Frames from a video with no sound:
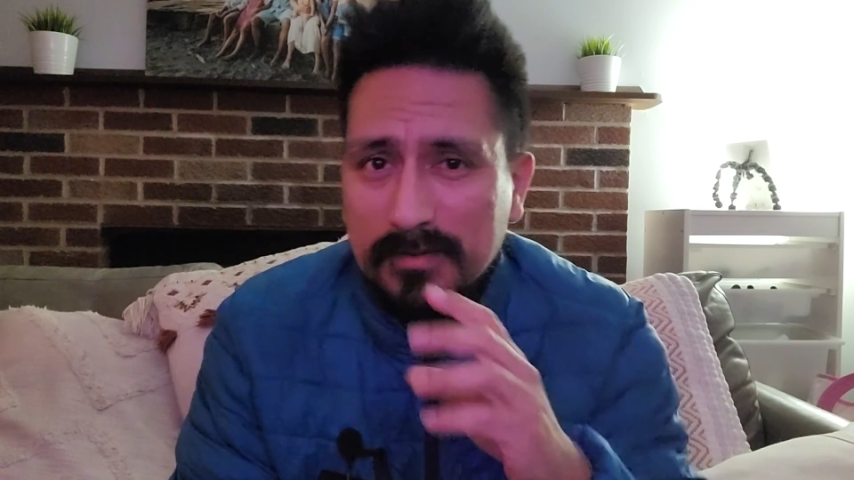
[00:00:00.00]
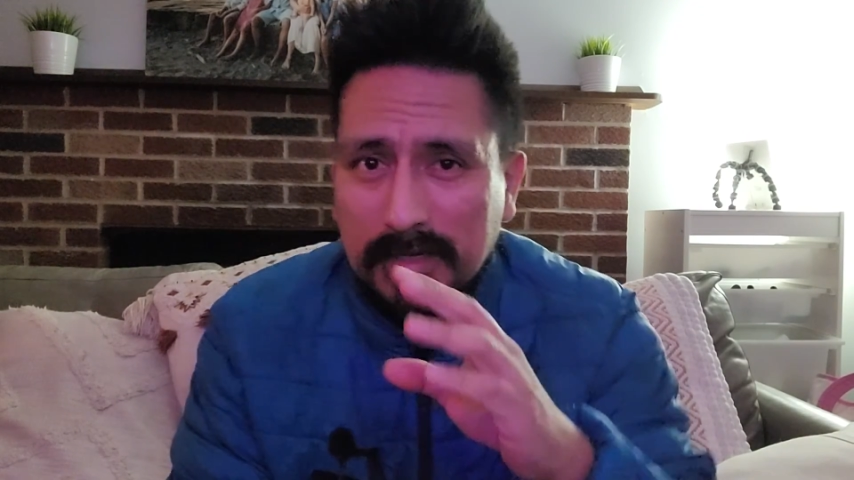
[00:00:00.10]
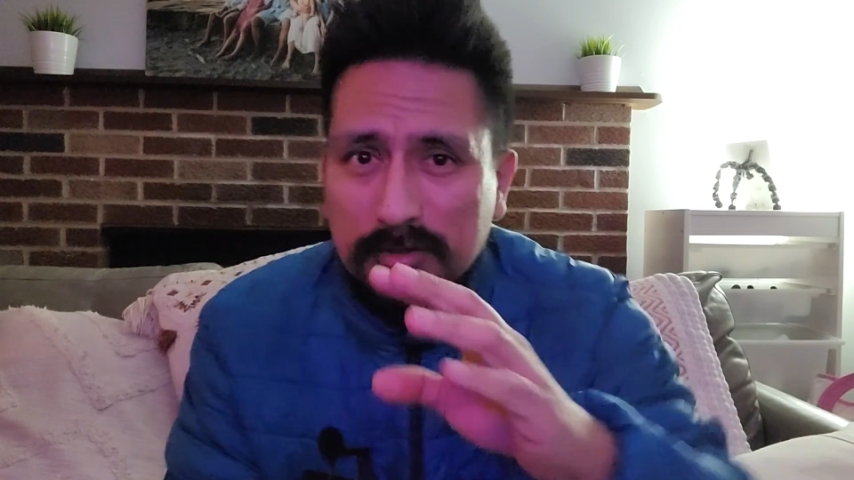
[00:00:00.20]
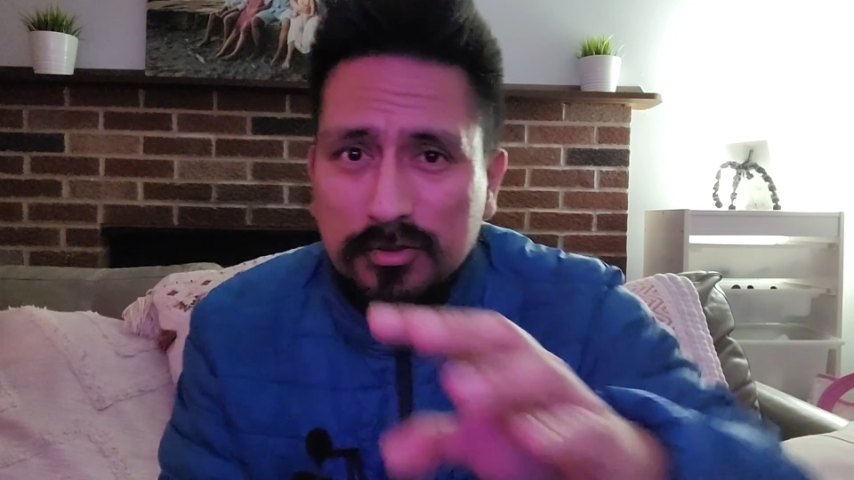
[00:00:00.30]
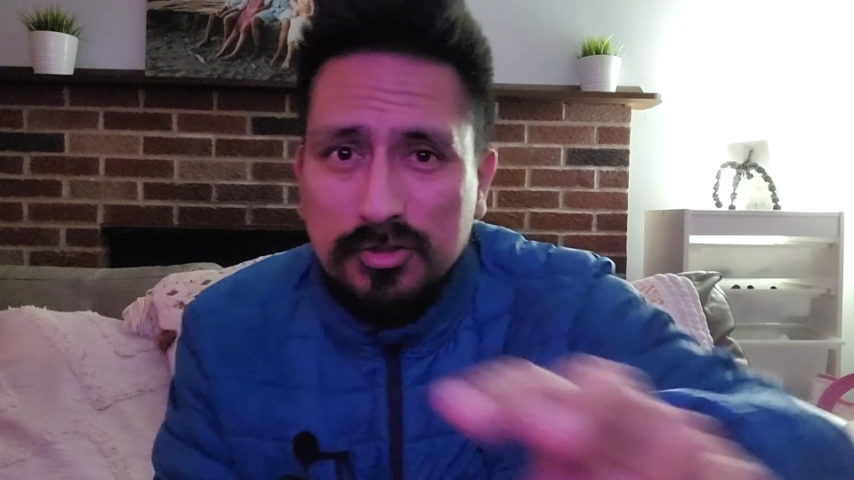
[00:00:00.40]

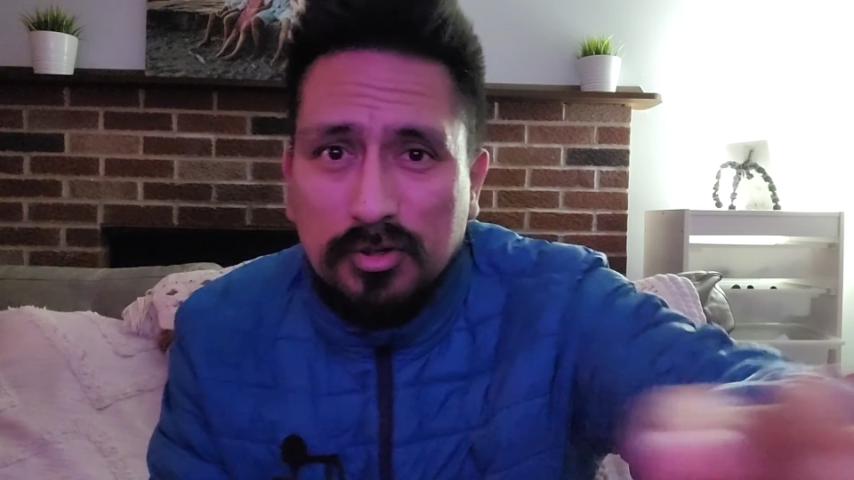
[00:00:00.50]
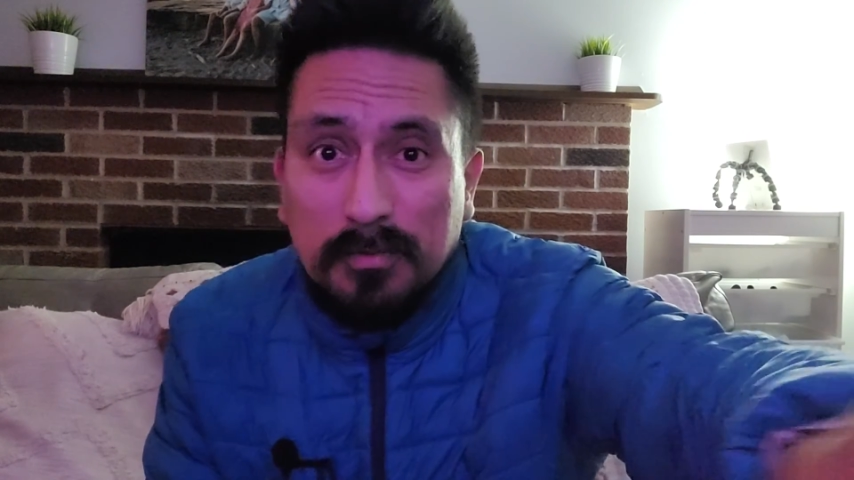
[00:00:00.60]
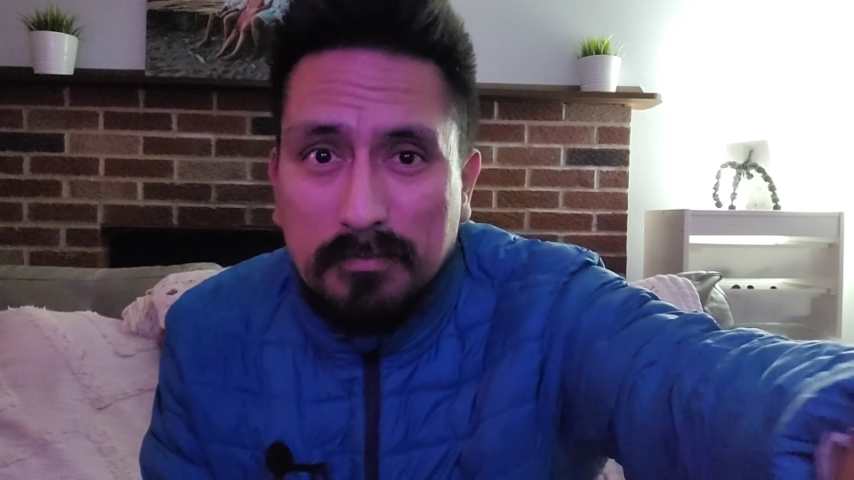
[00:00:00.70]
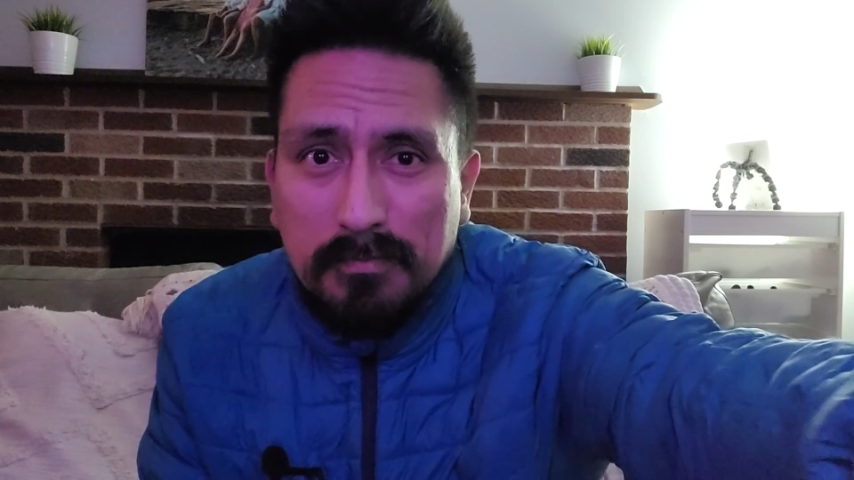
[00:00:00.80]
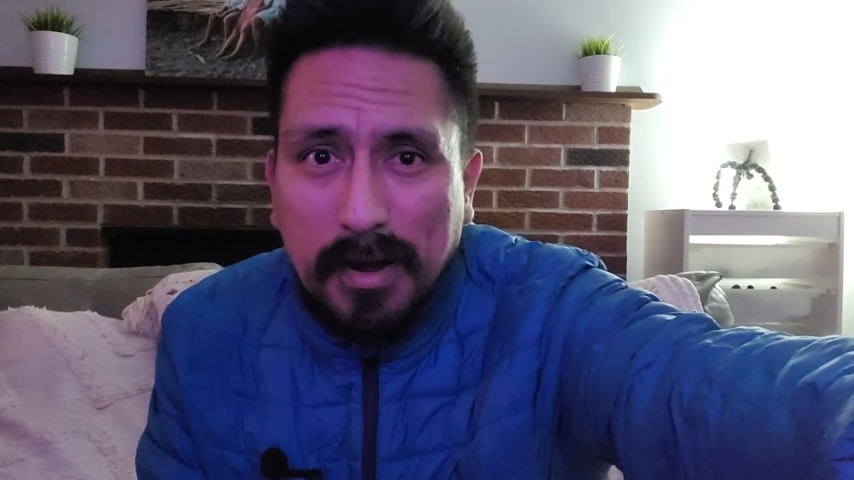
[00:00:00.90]
Talk to you soon.
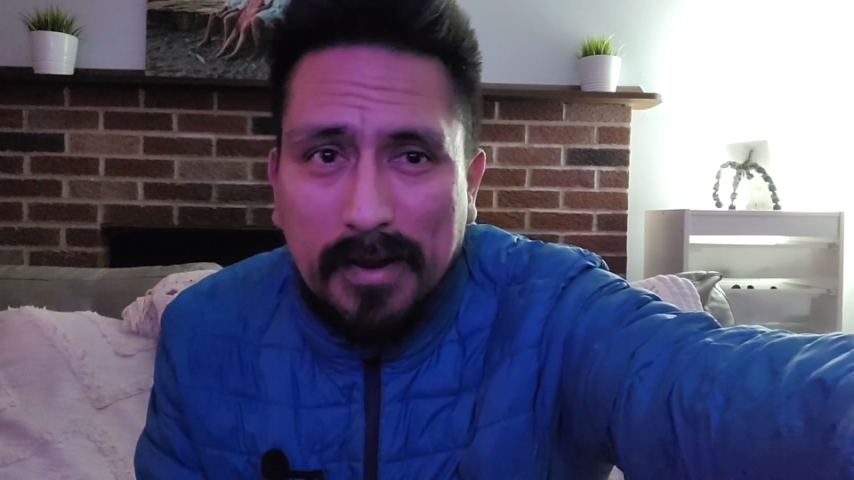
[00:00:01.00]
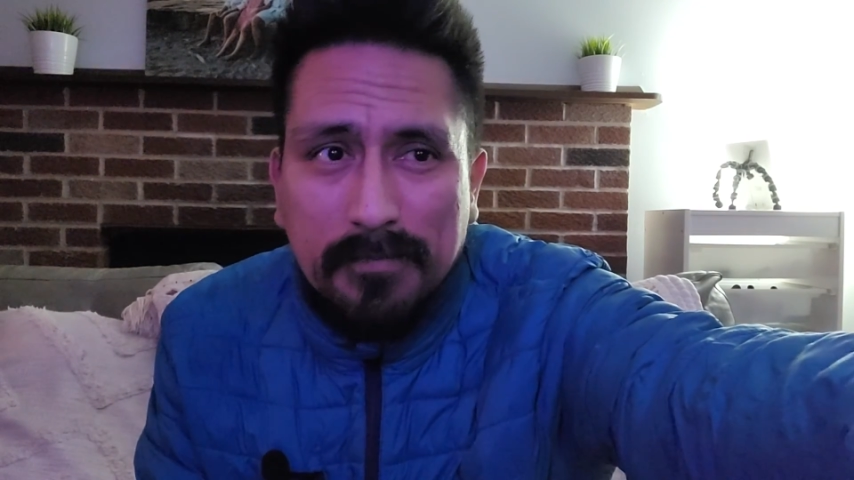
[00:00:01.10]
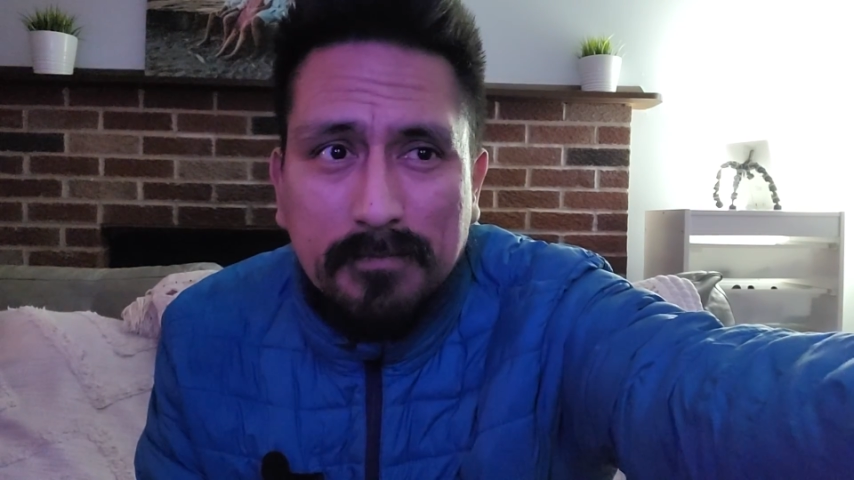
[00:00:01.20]
Bye.